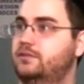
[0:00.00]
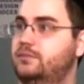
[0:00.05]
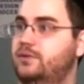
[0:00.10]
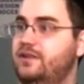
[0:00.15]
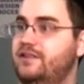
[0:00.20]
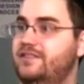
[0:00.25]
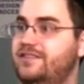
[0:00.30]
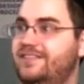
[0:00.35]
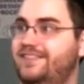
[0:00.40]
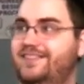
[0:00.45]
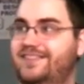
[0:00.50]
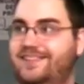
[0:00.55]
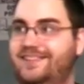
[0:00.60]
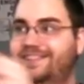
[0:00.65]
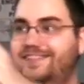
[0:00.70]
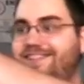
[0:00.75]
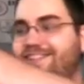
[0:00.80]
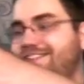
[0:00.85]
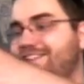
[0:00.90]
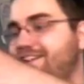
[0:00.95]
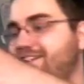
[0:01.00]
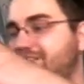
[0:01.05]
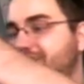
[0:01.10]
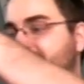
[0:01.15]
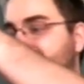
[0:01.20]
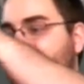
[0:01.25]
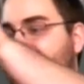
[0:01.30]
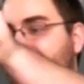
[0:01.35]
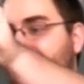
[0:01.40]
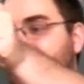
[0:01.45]
well, you know,
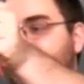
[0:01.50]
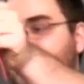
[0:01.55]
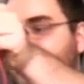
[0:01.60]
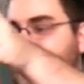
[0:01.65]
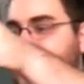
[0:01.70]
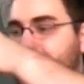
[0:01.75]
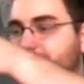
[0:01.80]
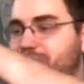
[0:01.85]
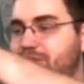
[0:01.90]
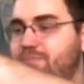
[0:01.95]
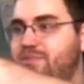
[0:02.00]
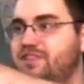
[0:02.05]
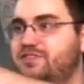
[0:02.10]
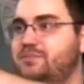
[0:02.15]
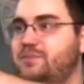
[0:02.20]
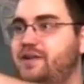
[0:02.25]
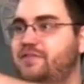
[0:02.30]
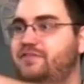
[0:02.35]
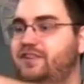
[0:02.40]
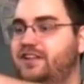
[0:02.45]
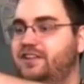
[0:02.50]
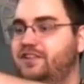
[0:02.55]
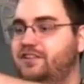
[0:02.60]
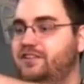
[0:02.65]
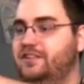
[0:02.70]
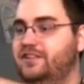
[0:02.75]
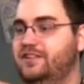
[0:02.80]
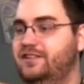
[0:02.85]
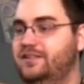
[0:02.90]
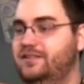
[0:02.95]
that time it happened to miss my
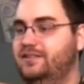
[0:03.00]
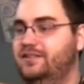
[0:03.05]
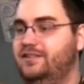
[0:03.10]
finger.